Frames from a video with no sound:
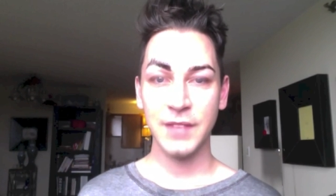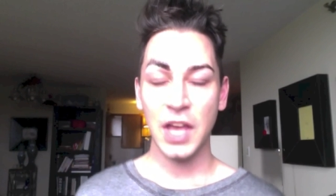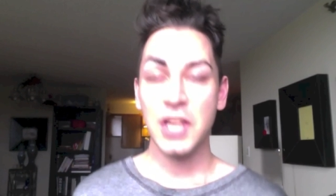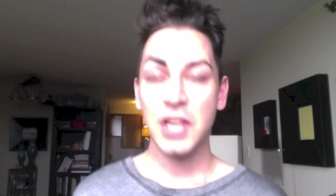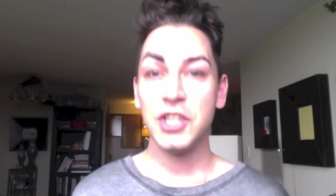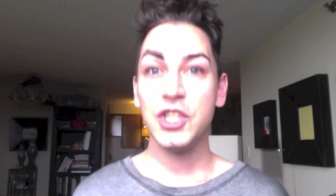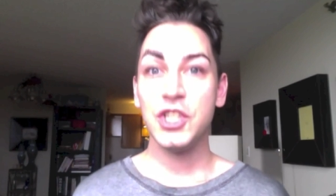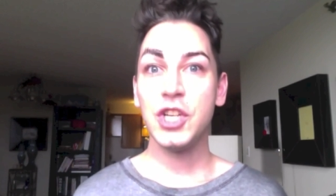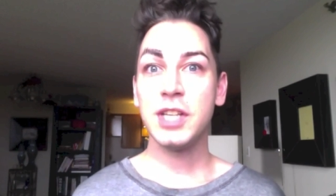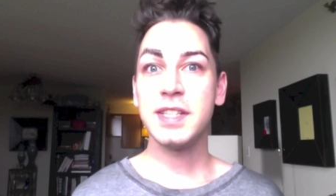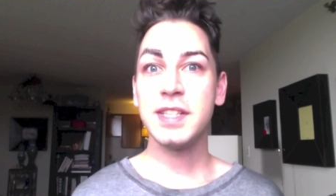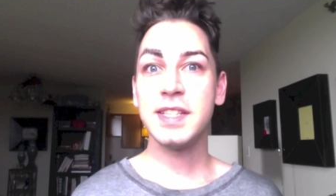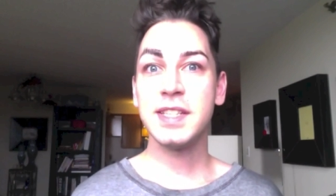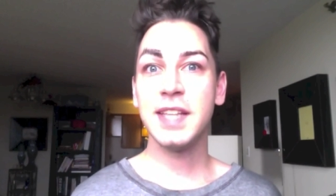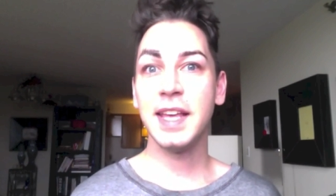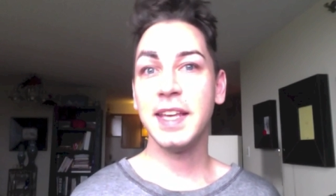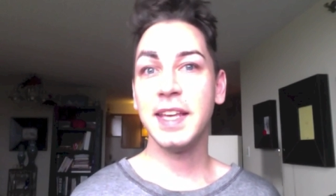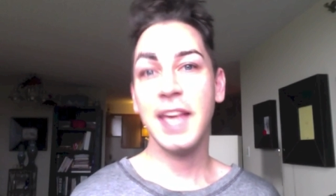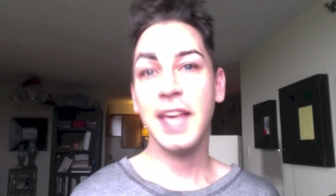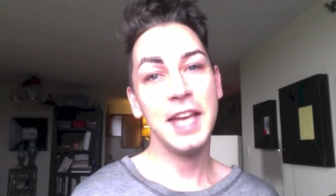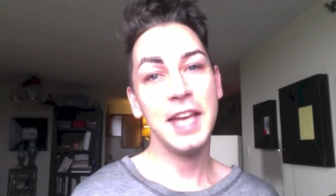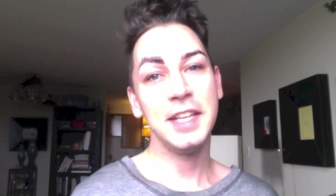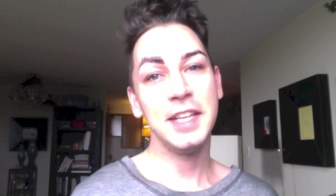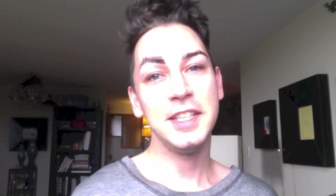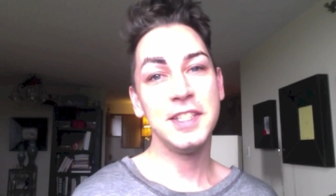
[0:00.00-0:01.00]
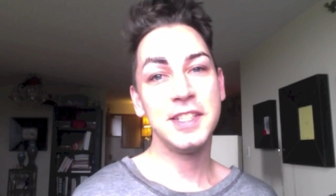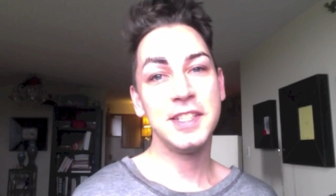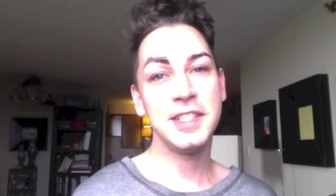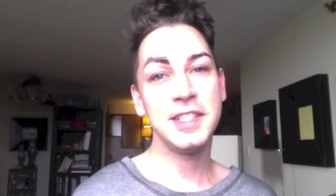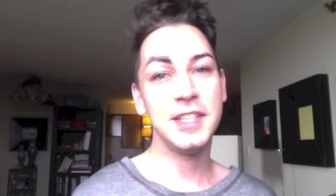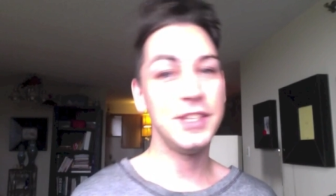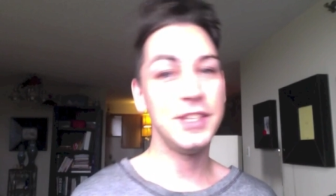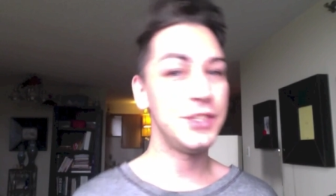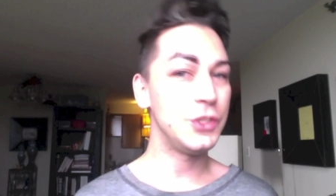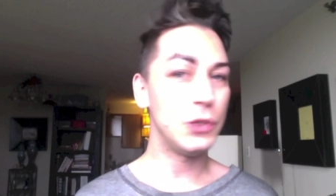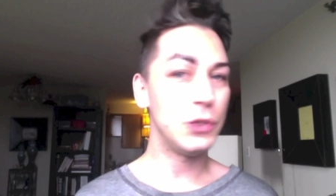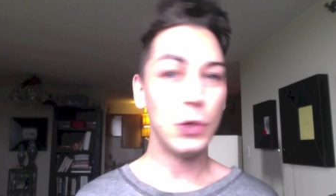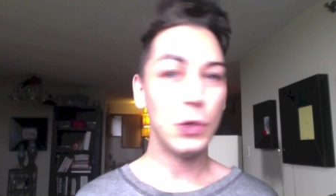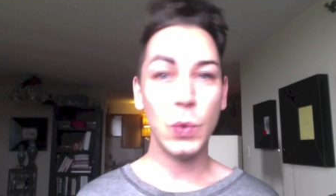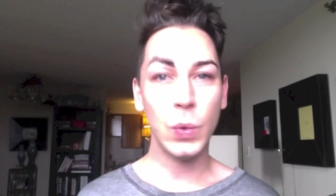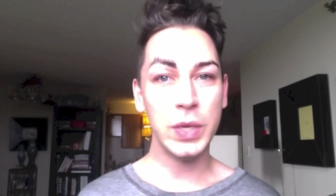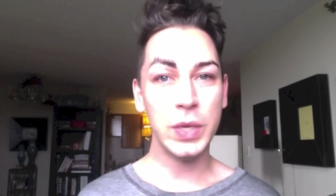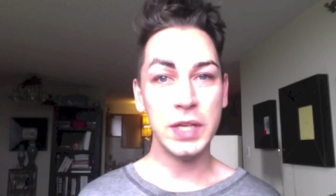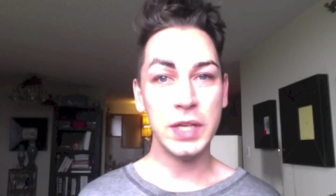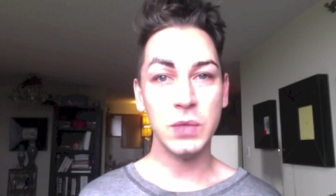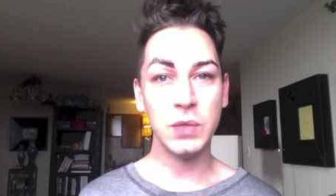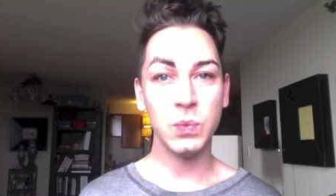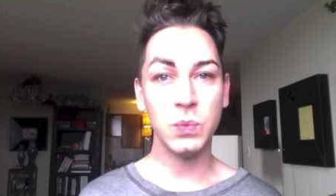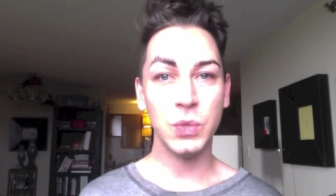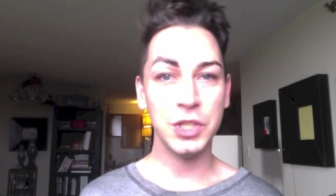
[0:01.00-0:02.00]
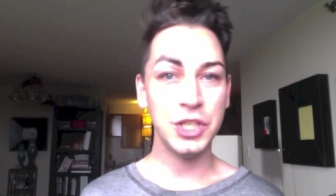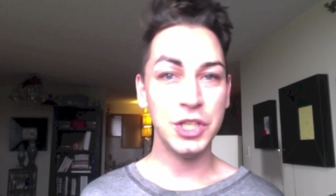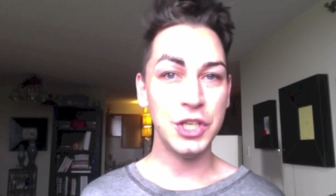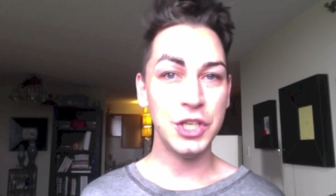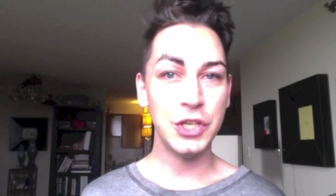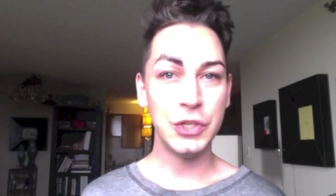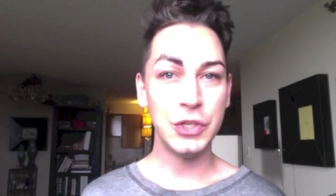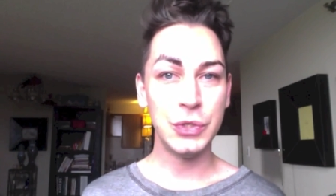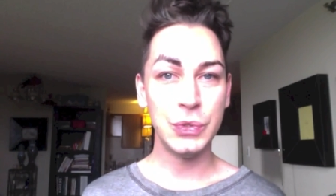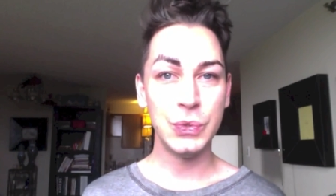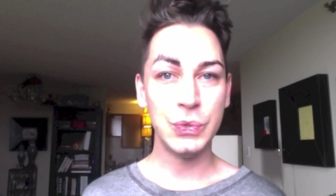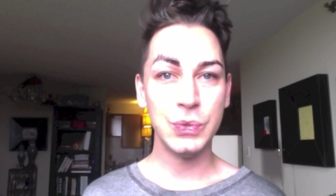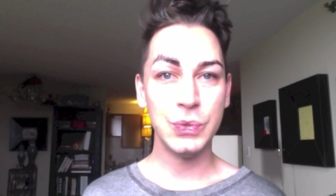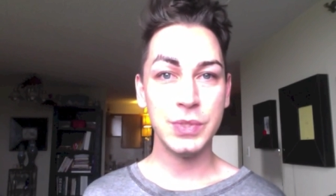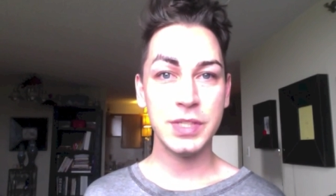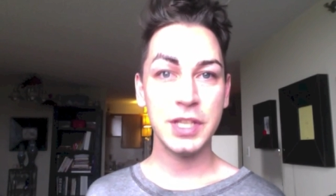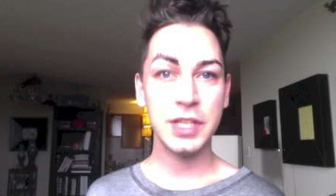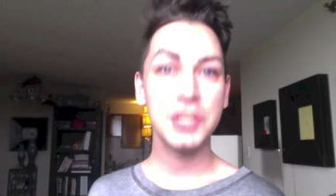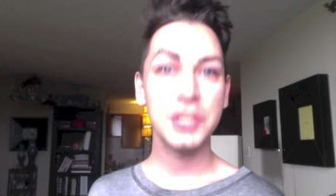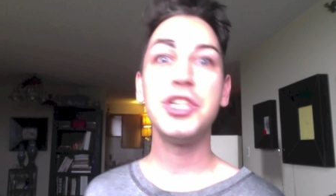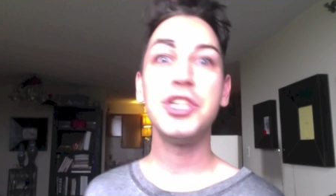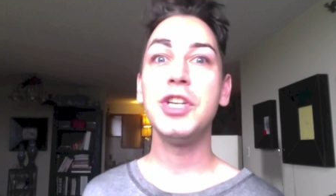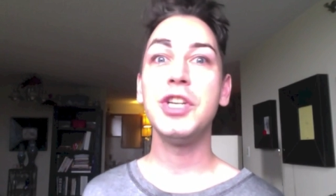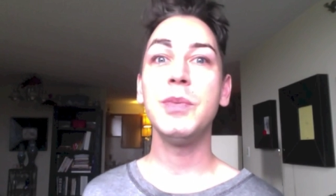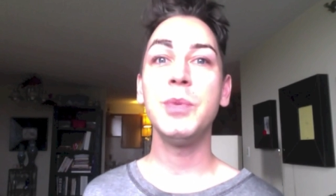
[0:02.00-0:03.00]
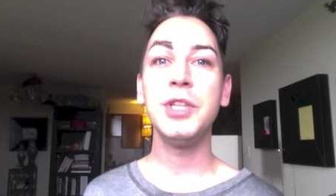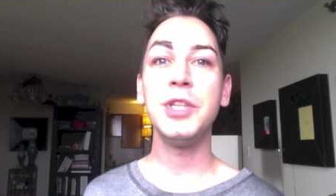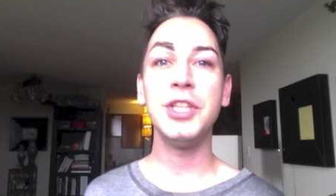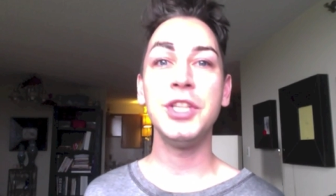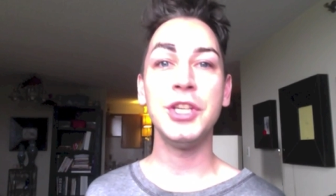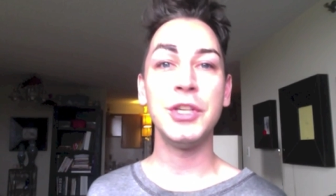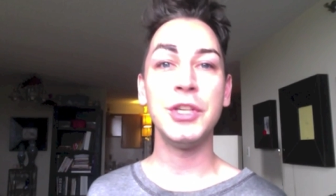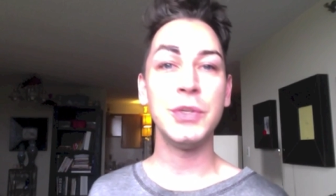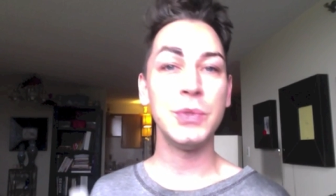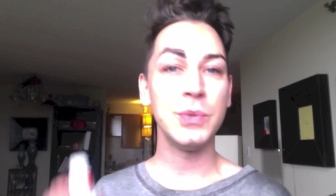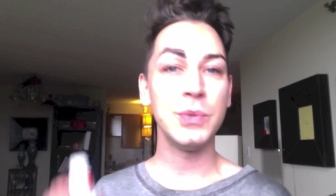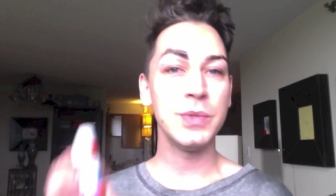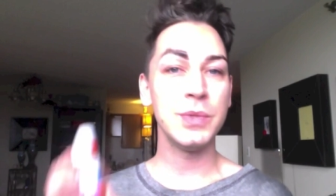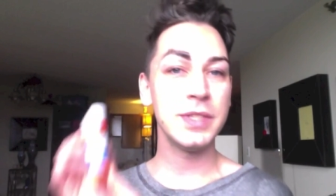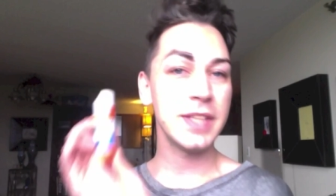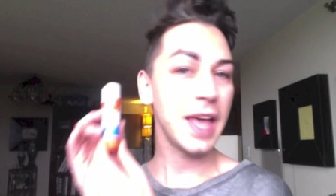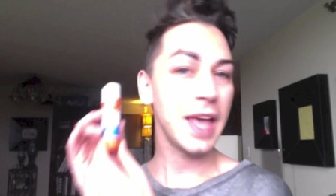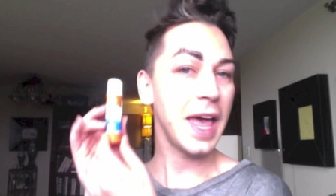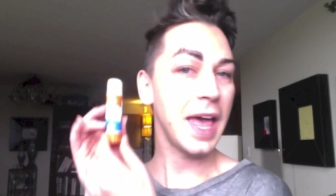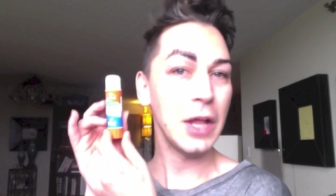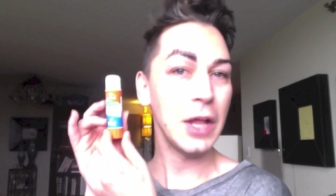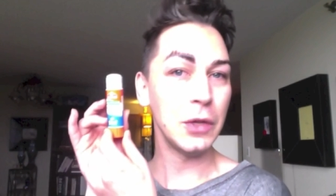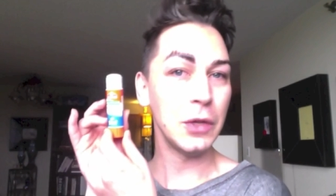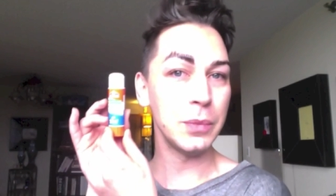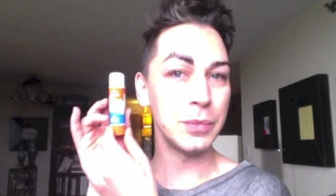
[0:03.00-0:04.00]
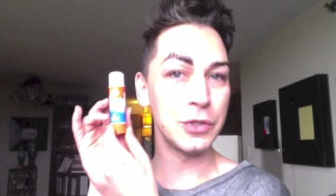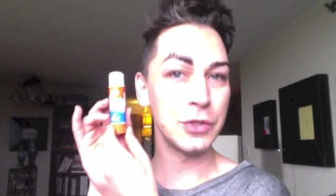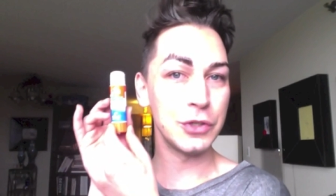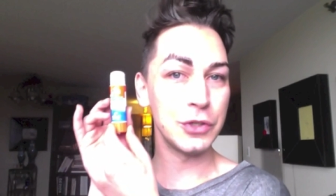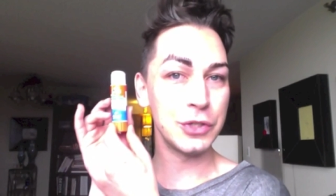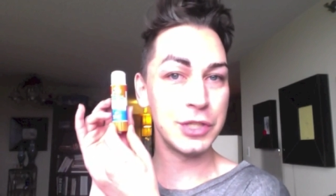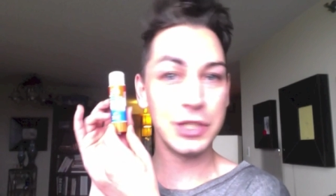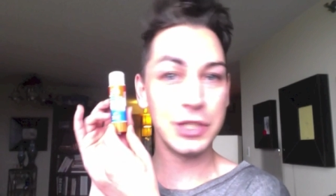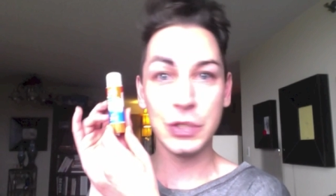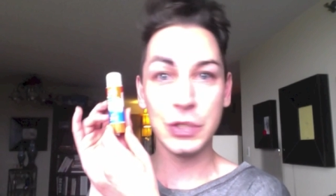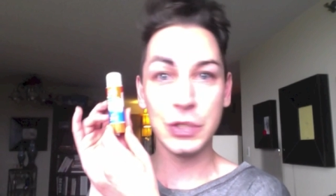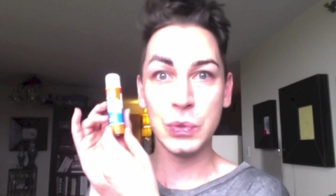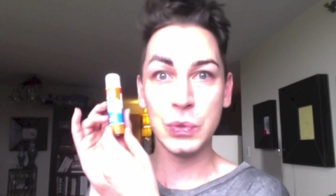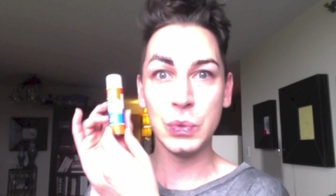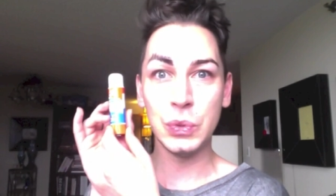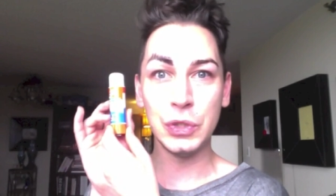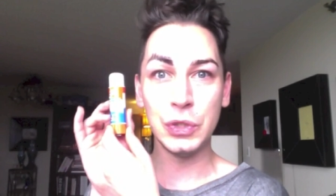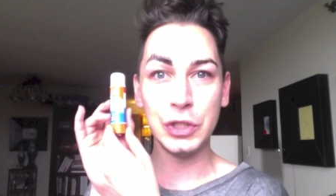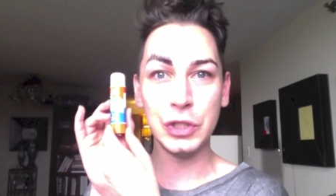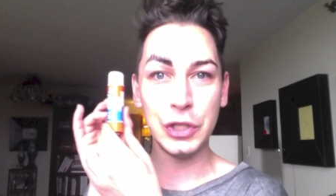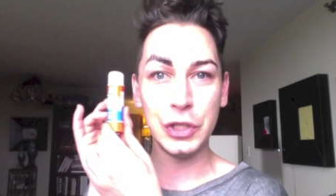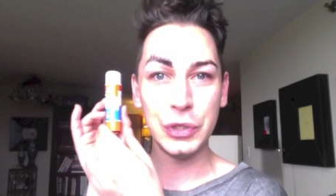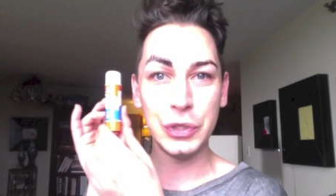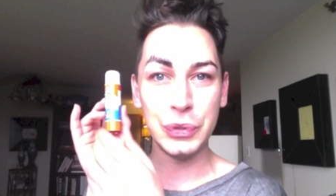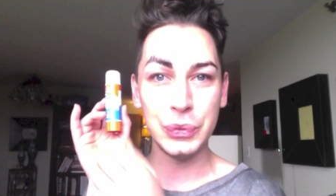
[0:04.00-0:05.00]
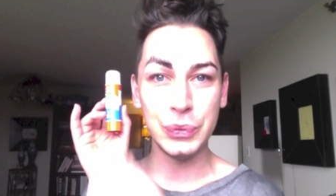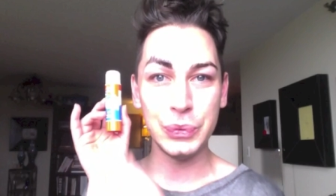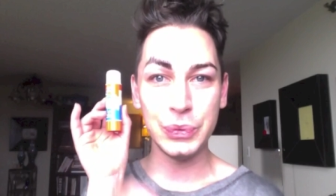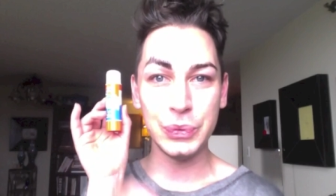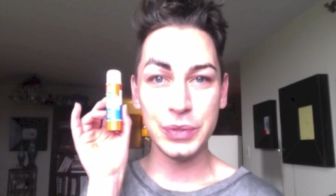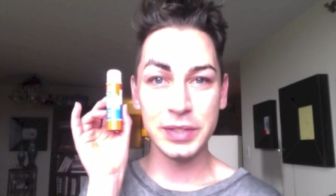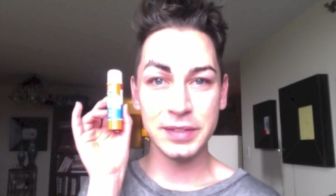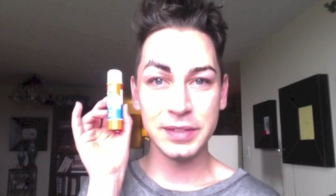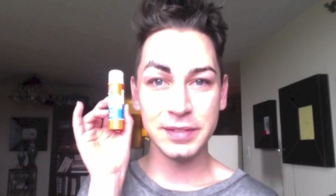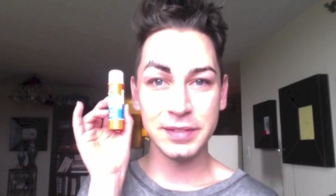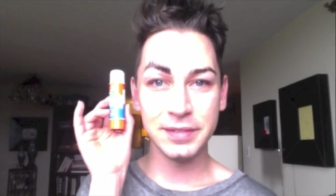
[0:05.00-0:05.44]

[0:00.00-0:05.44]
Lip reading: Just like any seasoned queen would use, she would use Elmer's School Glue.